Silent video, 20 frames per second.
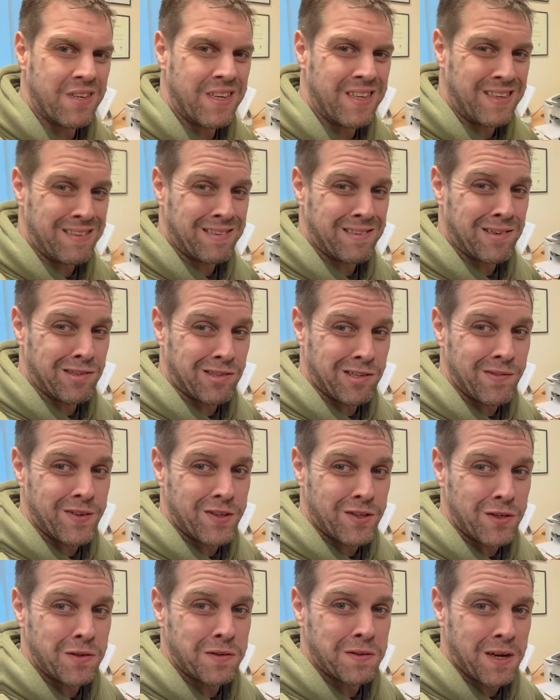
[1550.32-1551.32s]
it, this cost over
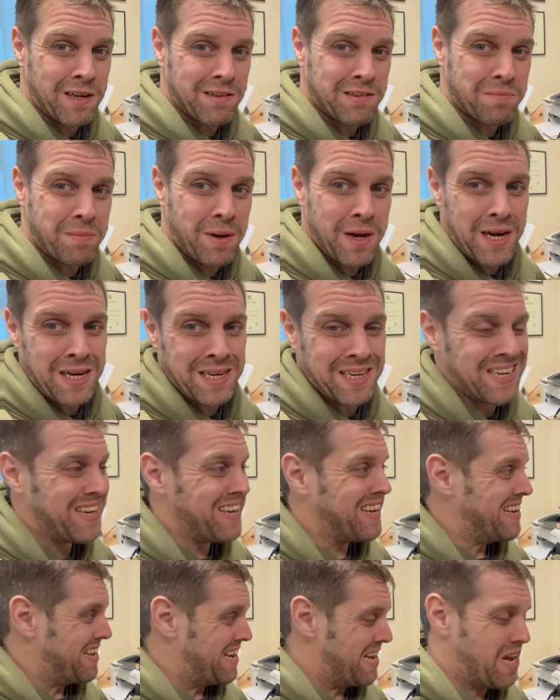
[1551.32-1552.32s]
£2,000.
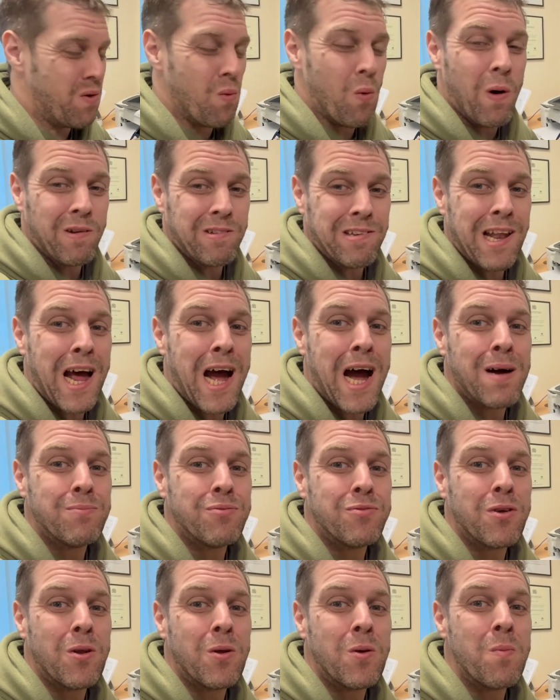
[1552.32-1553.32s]
It was an
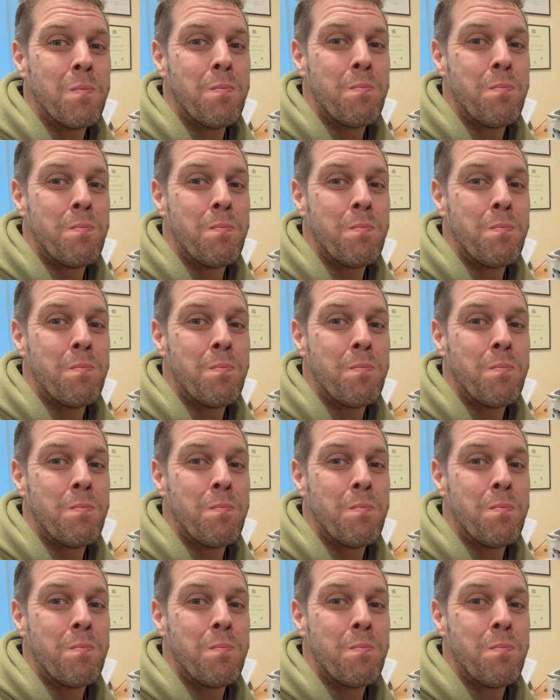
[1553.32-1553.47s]
absolute